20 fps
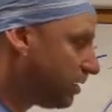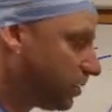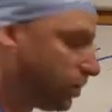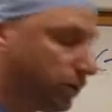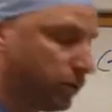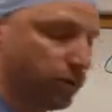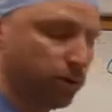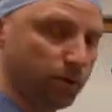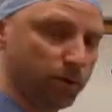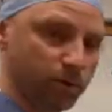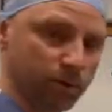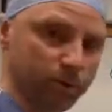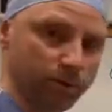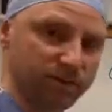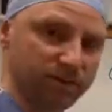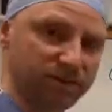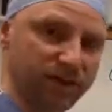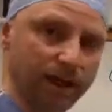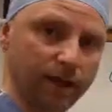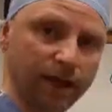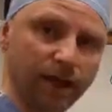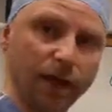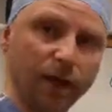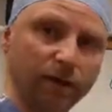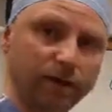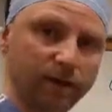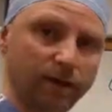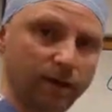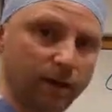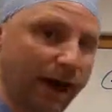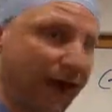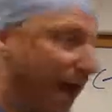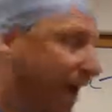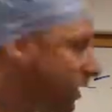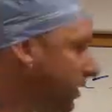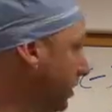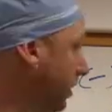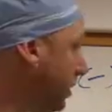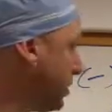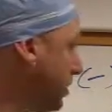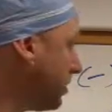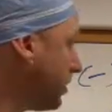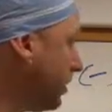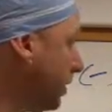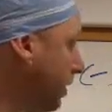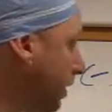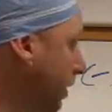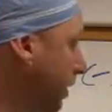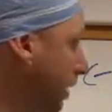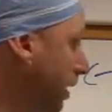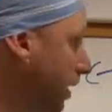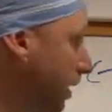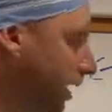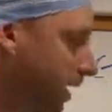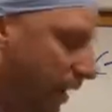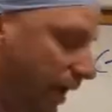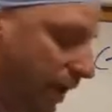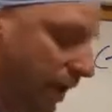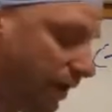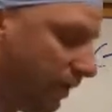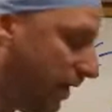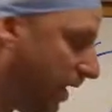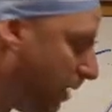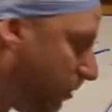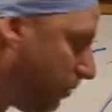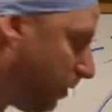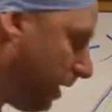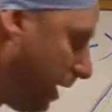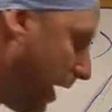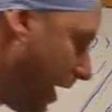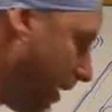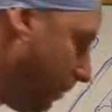to take healthier actions. And then what